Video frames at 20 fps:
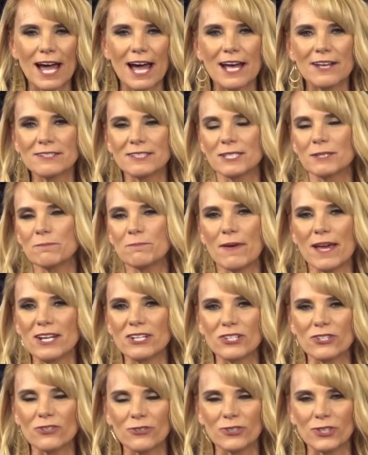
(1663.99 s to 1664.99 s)
how
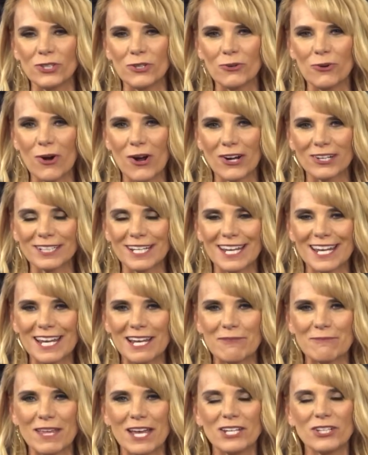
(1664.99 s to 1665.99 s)
special you are to
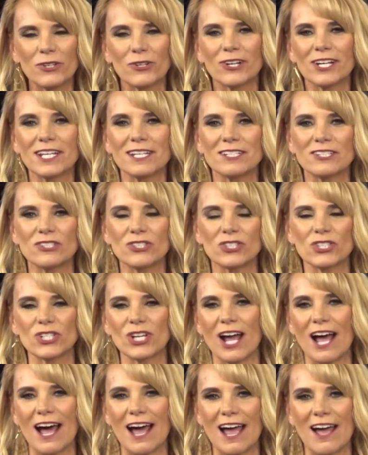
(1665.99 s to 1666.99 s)
Him, that you're His
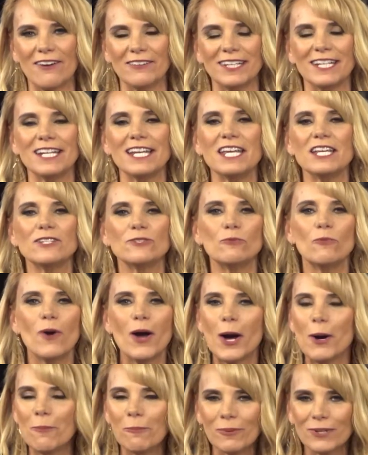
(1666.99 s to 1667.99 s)
child and He's
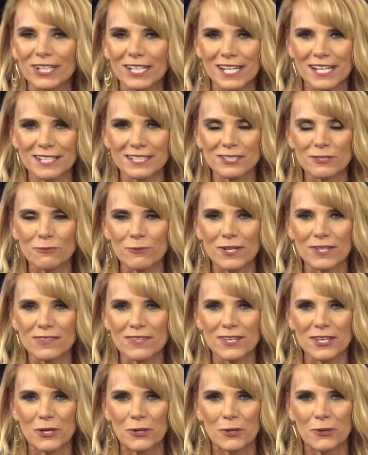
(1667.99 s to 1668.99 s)
well pleased
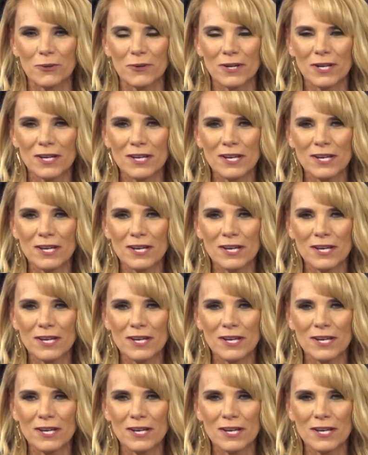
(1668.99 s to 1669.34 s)
with you.